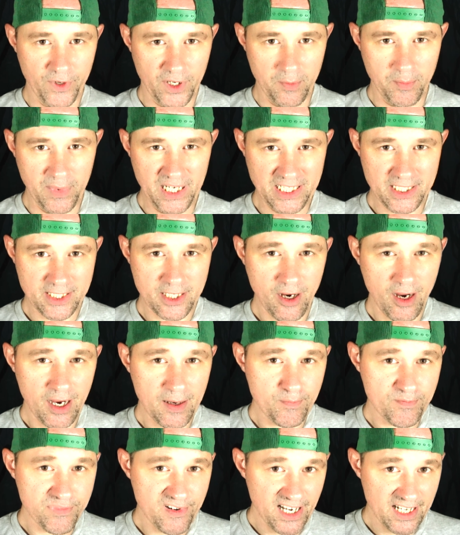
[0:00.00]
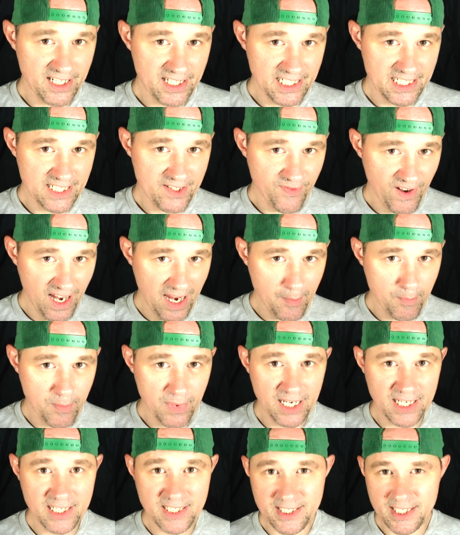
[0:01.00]
for the meantime, Brandy's
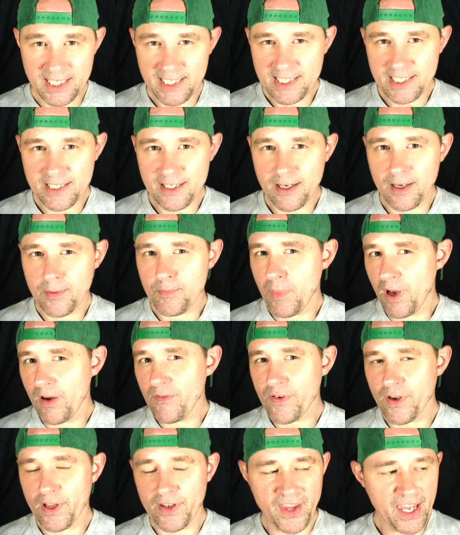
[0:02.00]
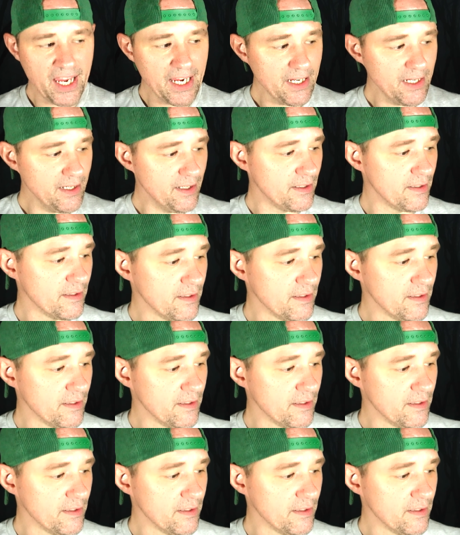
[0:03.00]
family, sister, mother, they